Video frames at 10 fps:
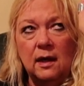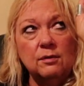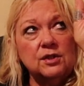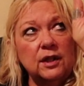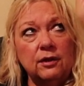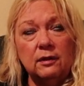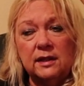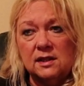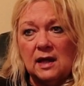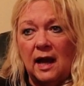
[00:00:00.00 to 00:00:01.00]
It's
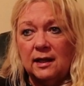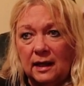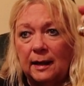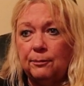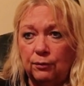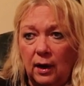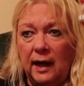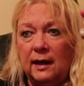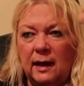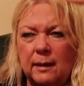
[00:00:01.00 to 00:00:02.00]
literally, I had to like
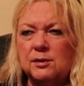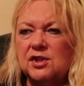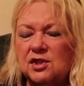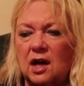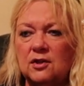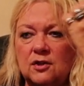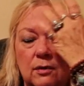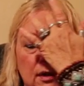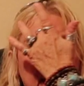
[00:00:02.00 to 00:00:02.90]
try it, like it was stuck to